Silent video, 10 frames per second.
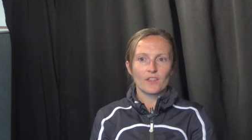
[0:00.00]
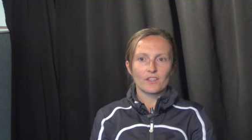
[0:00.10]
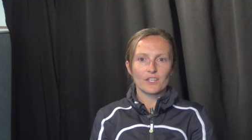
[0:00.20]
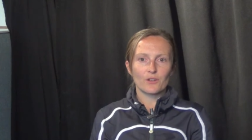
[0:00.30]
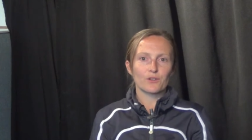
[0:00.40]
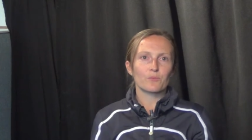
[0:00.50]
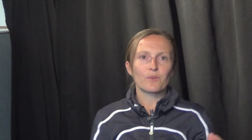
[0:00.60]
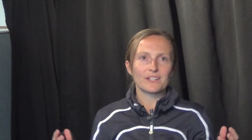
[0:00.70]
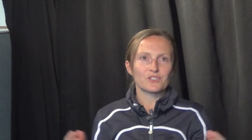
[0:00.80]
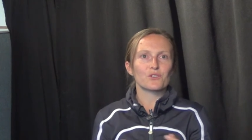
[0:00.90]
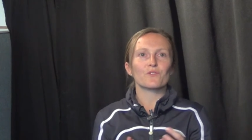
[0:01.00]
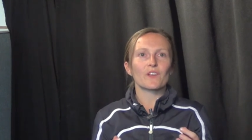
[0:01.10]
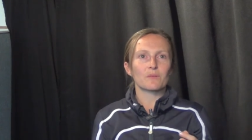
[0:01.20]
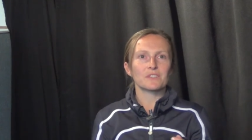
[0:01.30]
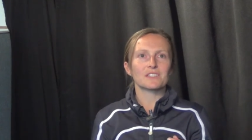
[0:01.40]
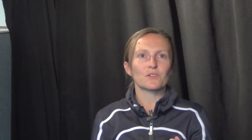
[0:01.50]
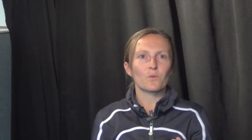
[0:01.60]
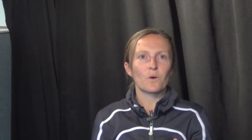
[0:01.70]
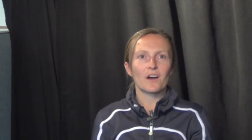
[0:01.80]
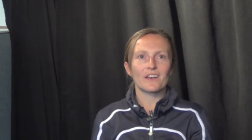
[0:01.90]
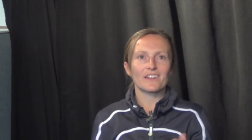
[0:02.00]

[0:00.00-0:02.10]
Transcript: you know, you bring two families into one,